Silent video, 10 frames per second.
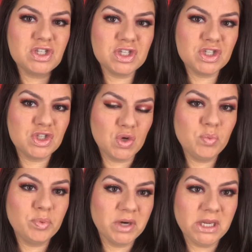just so
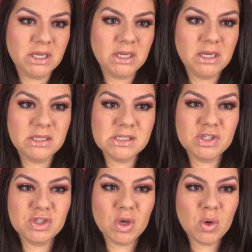pretty. It's
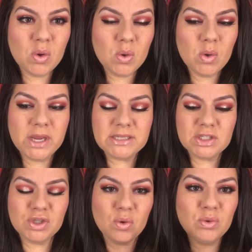so, it's
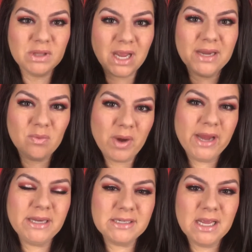so
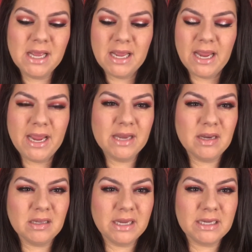lightweight and
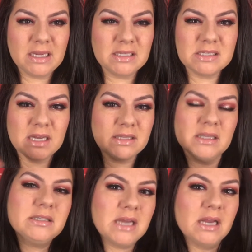like, it's not,
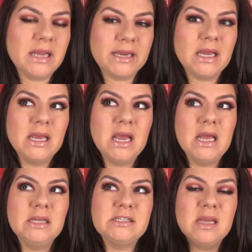it's not like
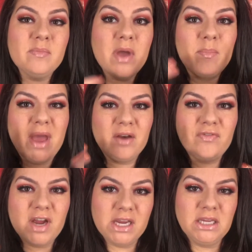some
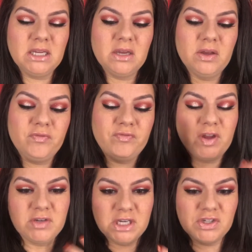mattifying
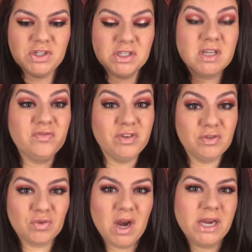foundations can feel
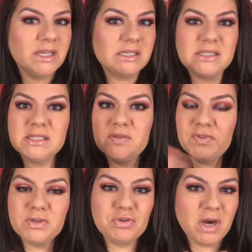drying. This doesn't
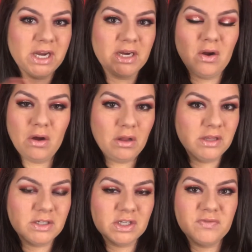feel drying at all.
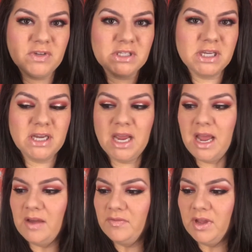It just feels like I
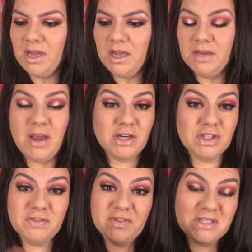have, uh, it
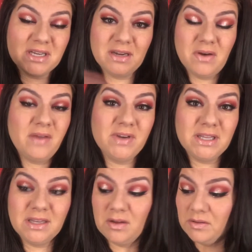actually feels like I don't have
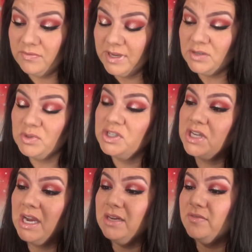anything on the face, which is
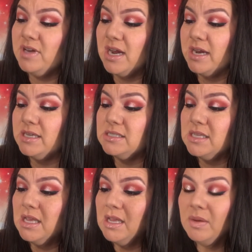kind of nice.
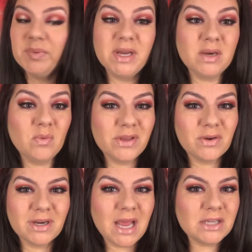But
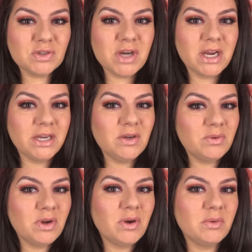whether it lasts or not, I
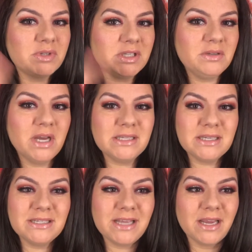don't know. I will see you guys
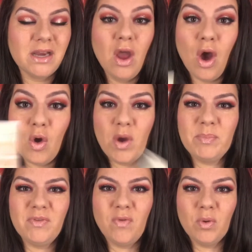in a second. Oh,
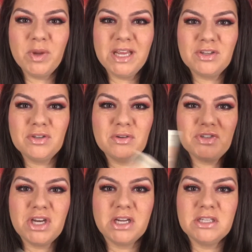and before we get to
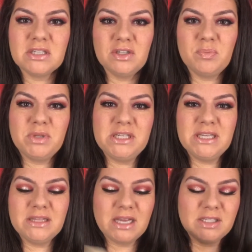those check-ins, could you please
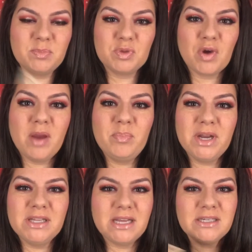hit that subscribe
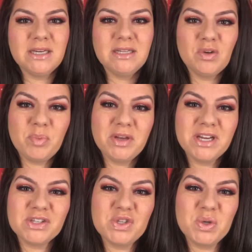button, that tiny little bell
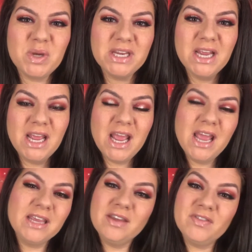next to it,
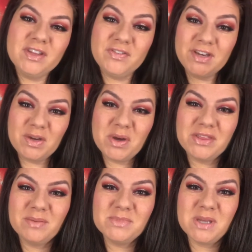and give this video a
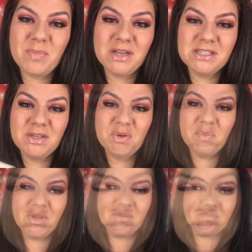thumbs up. I'll see you guys,
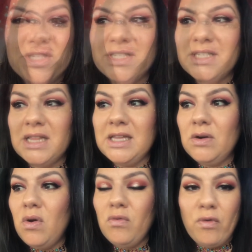in a bit. So this is a
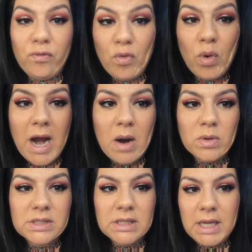little over four
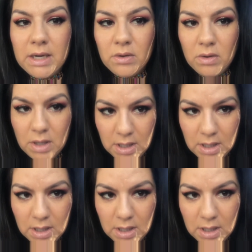hours later.